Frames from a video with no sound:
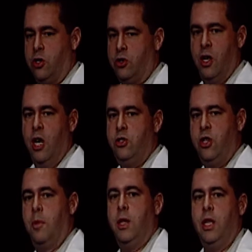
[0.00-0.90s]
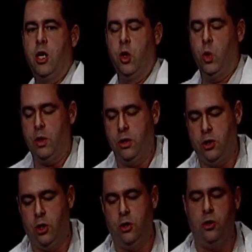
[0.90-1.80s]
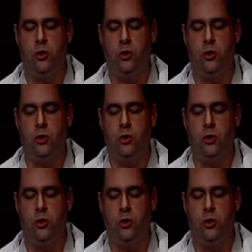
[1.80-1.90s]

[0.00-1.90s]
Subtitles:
Just something they can quickly turn to.